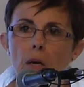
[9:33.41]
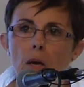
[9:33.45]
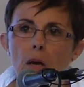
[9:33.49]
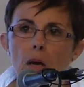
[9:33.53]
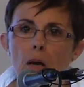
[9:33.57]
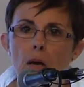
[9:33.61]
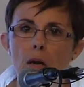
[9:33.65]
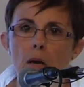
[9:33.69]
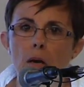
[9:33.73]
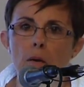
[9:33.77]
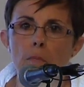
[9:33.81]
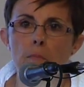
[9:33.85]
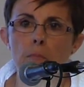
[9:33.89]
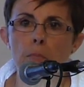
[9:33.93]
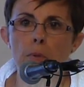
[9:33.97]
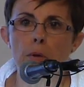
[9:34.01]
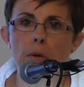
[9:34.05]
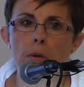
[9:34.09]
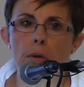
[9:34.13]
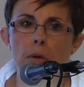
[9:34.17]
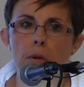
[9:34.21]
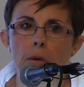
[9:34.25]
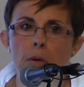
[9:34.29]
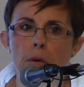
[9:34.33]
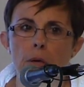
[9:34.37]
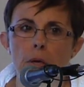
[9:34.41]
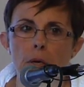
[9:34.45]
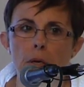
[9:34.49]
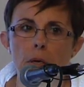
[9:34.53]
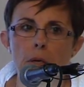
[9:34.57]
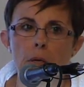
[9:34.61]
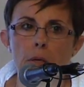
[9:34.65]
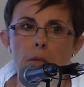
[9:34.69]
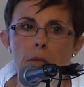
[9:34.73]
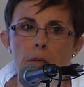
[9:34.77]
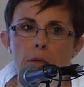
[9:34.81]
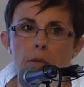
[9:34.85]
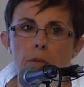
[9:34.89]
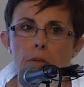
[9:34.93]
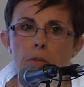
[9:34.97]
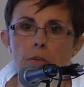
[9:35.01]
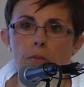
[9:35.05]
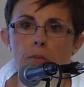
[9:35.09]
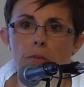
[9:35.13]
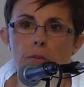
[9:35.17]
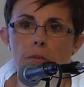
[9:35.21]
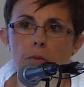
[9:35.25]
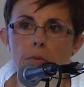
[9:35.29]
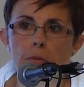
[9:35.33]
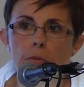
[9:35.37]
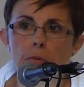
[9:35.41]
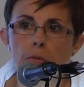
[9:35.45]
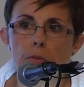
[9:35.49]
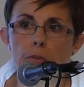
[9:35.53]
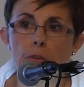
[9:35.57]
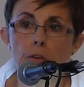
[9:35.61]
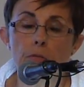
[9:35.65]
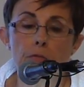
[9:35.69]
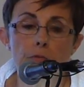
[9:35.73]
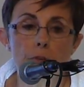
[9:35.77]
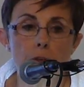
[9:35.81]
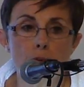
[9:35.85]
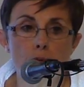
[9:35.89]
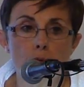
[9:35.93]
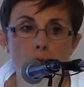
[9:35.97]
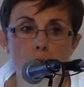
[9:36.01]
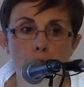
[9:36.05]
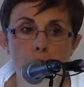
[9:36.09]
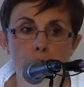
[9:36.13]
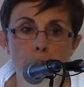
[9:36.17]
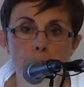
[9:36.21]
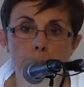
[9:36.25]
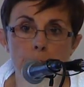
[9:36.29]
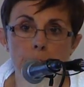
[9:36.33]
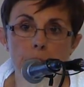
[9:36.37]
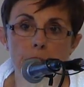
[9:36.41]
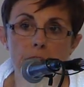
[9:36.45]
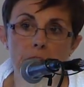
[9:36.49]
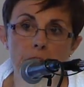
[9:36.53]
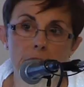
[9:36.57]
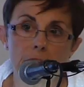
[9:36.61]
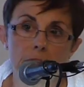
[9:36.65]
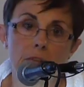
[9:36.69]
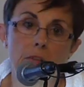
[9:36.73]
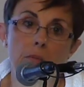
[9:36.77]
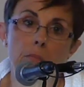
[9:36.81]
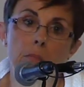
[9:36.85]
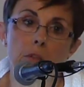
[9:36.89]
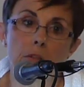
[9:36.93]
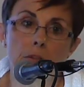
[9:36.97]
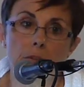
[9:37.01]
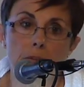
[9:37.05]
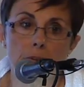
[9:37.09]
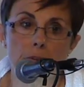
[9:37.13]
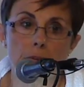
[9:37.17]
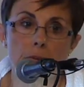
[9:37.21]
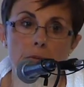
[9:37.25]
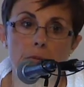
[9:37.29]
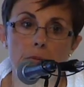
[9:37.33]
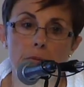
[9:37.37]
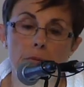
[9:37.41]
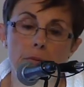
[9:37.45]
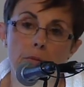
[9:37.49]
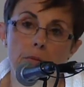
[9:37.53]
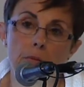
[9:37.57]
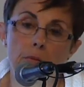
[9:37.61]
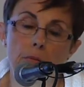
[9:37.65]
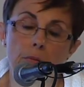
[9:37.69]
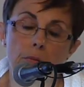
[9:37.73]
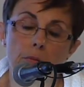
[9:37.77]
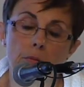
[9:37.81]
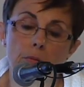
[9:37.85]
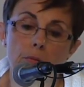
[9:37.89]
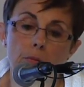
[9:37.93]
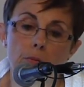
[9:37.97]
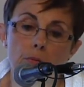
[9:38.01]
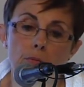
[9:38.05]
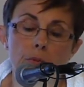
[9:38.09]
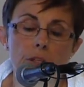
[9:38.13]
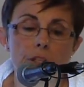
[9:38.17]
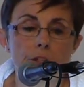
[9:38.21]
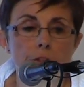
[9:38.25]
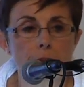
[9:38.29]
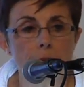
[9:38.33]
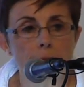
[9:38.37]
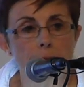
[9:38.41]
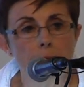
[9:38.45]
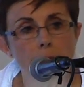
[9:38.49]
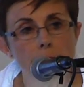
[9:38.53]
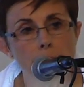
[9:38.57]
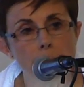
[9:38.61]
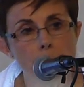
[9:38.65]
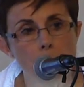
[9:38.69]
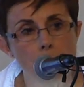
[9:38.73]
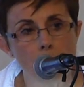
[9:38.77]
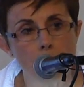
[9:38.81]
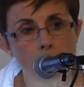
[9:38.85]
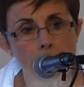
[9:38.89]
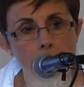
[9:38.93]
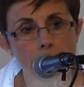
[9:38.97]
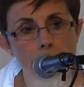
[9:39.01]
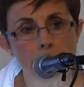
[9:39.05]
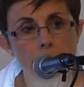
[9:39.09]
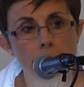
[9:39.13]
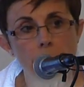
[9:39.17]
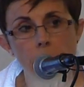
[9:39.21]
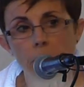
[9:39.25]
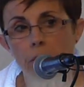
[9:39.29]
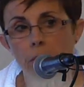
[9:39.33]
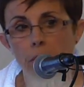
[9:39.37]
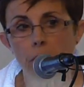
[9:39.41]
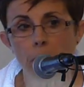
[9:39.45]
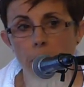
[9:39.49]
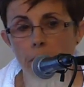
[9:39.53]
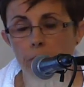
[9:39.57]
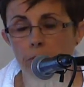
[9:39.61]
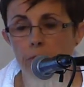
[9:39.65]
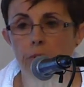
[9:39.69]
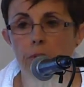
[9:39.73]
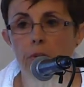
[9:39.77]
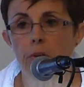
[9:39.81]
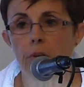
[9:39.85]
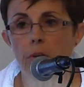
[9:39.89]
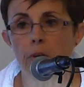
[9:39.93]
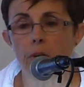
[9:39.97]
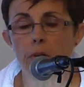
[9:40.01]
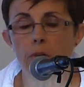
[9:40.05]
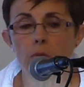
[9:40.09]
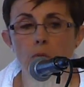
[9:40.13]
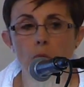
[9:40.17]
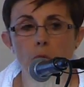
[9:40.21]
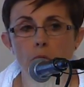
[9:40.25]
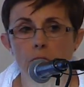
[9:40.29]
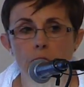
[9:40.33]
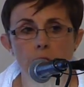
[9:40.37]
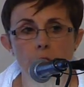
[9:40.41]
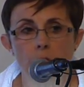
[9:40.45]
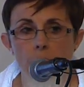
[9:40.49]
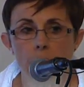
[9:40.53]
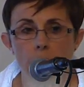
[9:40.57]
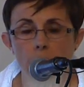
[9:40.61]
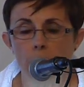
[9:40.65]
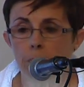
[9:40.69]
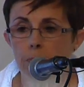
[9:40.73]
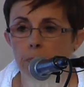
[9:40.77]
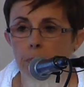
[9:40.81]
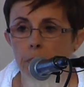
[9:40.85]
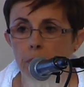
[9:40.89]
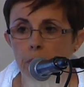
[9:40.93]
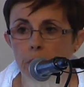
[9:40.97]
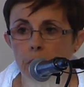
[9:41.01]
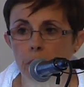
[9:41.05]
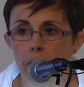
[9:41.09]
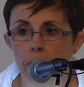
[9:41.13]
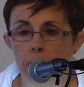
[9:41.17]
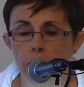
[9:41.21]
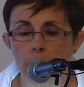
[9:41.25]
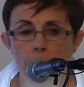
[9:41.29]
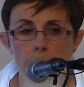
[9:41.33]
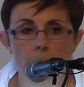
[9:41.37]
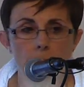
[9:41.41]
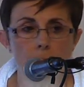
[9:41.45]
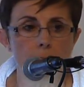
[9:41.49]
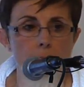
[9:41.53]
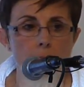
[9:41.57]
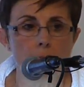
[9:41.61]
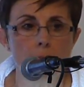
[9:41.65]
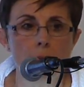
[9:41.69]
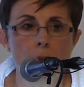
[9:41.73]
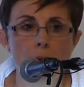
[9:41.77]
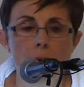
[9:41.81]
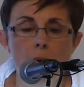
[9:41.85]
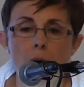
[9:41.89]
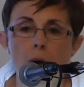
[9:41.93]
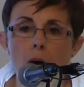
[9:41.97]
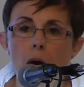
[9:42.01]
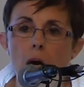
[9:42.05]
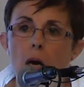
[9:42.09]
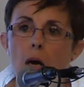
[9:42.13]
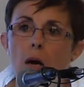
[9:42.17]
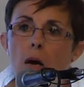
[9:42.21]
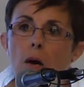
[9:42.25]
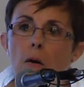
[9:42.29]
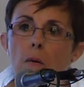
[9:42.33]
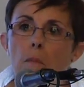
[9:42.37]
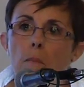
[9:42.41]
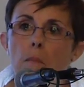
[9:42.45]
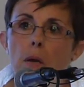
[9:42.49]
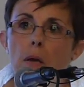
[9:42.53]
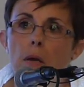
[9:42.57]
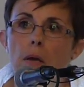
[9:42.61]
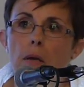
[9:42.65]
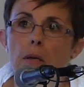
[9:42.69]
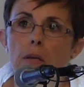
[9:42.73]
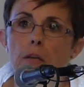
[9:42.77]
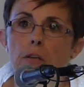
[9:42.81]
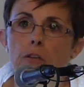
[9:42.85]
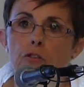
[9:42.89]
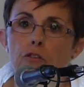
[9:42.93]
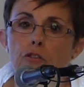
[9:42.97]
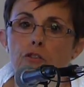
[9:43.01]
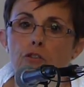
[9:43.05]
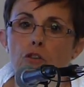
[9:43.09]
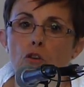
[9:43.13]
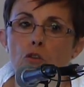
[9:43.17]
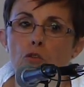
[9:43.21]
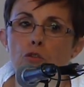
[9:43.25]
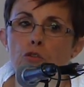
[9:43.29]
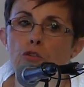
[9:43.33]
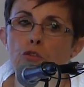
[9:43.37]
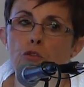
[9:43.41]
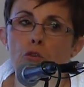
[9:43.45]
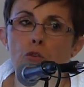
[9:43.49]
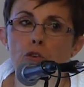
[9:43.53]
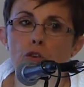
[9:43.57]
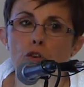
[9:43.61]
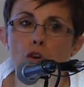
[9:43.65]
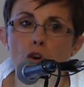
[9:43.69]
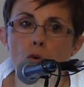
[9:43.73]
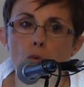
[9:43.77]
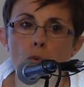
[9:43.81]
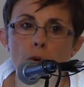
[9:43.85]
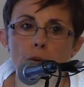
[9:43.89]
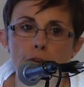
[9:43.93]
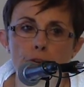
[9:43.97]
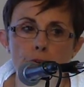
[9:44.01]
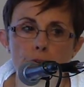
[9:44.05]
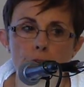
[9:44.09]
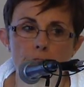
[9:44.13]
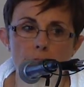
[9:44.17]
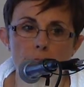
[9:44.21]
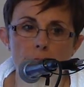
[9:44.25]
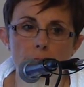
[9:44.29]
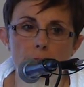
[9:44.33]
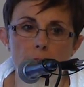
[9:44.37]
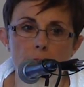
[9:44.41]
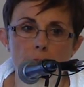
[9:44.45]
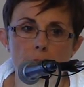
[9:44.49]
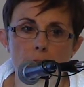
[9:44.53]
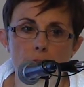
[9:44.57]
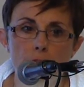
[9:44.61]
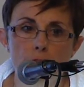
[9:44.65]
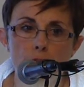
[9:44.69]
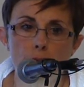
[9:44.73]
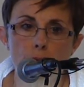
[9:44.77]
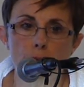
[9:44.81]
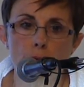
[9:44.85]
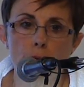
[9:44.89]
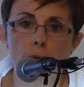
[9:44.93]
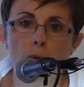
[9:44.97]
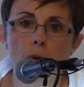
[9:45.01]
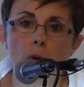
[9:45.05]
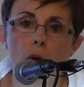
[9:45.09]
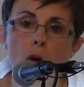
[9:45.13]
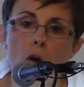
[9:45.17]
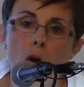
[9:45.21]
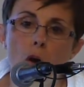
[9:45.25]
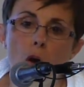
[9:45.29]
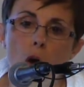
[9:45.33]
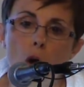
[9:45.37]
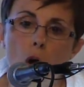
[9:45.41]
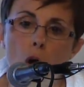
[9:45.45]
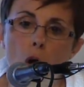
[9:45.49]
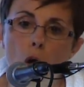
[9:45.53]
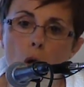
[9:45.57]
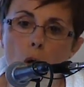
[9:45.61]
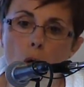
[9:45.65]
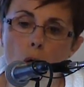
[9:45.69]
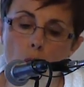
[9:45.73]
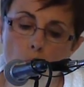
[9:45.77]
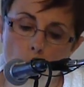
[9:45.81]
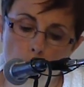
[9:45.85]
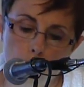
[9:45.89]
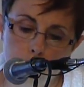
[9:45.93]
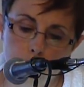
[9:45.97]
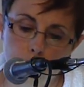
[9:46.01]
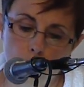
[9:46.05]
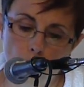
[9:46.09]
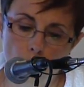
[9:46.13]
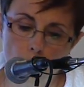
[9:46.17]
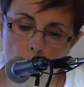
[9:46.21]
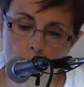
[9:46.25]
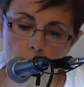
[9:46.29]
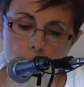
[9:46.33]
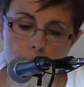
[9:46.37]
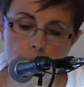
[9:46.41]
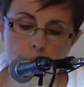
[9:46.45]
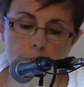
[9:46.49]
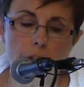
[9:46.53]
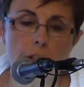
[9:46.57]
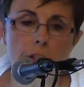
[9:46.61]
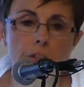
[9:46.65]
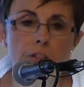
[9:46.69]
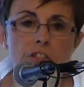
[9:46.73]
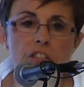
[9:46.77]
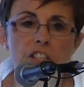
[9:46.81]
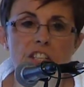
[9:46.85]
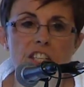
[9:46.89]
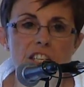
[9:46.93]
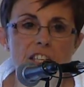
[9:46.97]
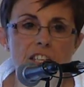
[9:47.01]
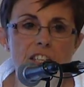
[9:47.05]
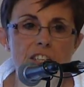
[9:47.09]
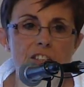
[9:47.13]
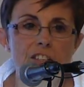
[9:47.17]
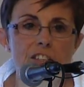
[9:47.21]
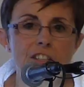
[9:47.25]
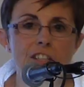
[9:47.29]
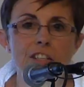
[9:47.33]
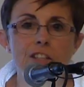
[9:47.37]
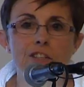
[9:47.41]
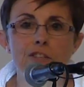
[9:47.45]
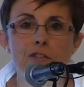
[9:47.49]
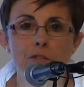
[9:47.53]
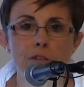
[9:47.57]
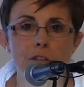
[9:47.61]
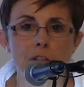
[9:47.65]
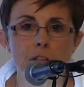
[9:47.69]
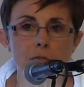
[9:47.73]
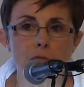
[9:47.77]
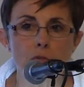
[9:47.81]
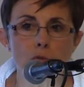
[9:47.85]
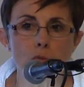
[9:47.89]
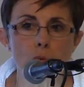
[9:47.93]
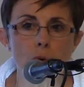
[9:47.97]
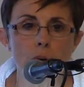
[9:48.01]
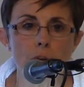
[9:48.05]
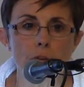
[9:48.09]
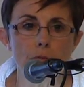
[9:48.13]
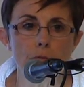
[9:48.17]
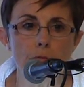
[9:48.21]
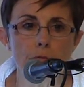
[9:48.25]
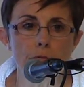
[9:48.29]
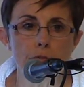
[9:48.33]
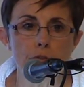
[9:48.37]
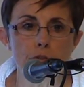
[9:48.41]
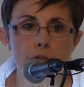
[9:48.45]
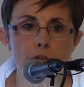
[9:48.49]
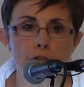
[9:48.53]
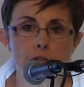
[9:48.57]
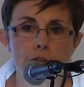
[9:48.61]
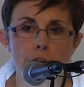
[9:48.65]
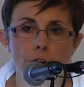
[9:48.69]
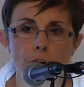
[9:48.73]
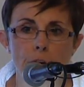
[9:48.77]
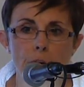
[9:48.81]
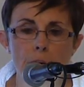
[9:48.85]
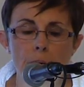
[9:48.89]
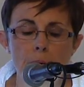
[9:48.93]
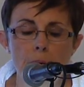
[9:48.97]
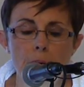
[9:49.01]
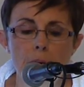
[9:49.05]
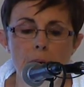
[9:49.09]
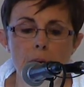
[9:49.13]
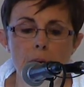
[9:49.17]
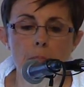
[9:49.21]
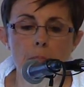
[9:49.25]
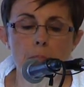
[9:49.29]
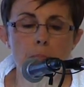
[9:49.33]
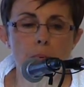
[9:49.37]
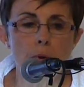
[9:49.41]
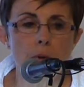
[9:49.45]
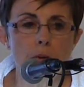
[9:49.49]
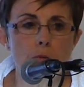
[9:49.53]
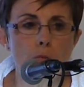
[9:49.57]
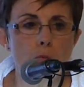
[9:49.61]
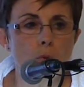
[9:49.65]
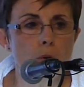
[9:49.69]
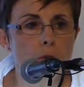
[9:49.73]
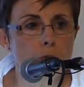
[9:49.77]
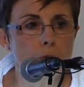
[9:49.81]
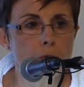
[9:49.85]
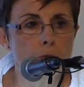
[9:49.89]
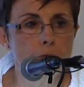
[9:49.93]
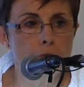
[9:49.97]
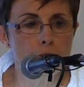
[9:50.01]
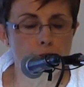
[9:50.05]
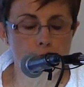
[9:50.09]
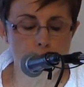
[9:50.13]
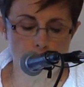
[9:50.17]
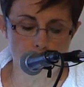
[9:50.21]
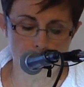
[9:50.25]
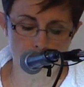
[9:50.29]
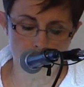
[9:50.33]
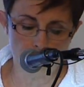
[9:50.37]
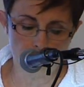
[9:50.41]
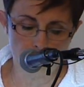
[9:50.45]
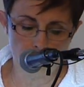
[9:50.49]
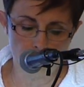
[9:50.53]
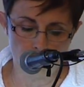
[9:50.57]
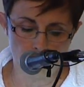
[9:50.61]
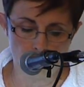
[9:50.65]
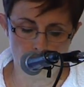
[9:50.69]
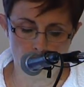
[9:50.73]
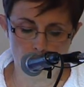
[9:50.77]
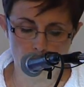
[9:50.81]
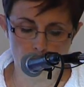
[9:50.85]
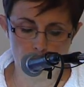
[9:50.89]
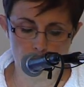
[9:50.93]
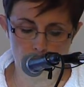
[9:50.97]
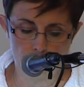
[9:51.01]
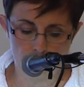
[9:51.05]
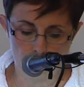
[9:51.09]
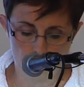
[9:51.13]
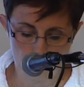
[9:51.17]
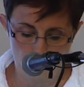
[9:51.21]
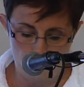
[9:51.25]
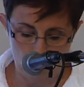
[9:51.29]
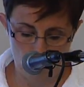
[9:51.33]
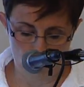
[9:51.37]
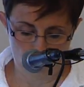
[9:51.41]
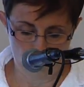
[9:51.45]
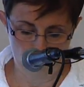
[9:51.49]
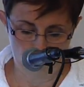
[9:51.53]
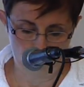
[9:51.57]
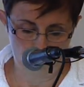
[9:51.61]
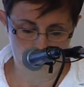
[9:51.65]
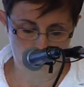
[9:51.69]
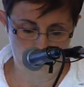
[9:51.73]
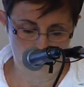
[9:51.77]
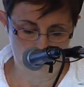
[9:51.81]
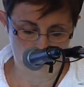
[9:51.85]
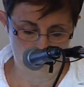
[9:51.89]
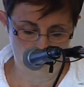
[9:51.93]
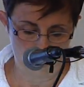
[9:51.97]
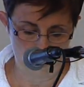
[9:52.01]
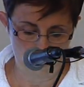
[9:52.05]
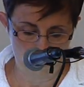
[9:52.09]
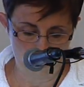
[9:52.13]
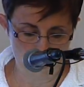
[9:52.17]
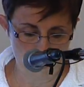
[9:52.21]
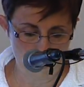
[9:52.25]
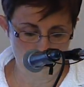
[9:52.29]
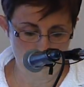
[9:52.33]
uh, it, eh, it is difficult to predict. I mean, you know, the, the, the, return in the market in the last decade was not particularly good. Um, so you don't know what you're getting into. Uh, uh, plus, it's easy to give away the future but when the future gets here, it's difficult to pay.